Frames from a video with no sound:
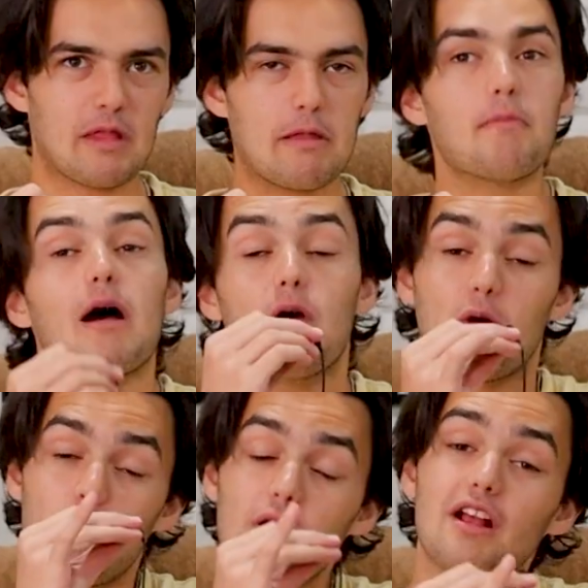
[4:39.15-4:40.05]

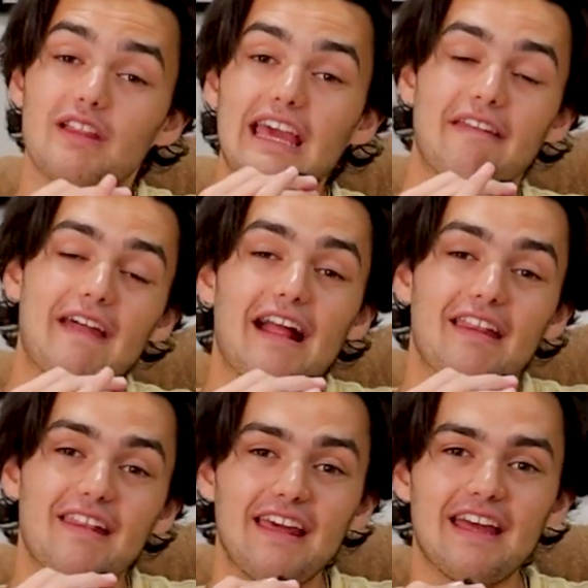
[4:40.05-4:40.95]
But weirdly, in that
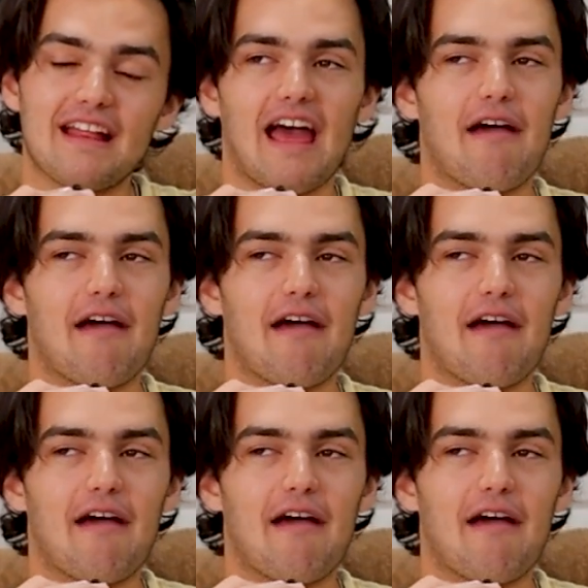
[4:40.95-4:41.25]
scene,